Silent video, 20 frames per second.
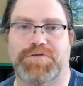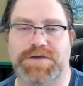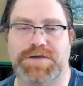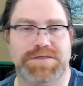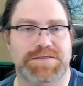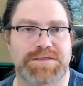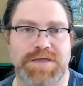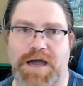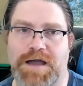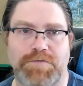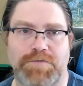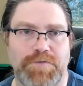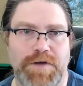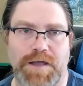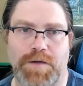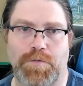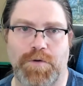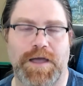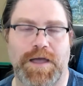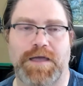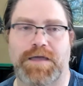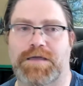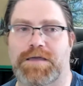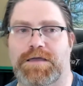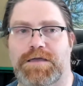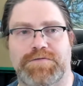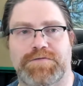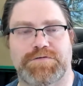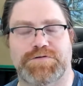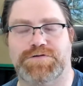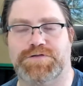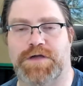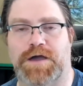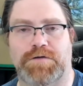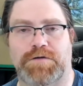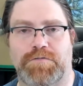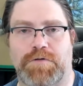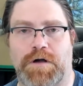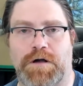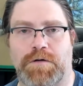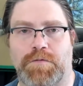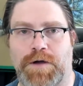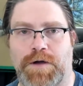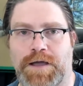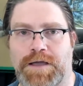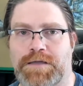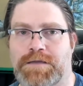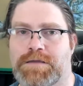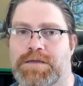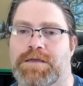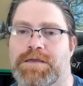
is not a right way and there's not a wrong way.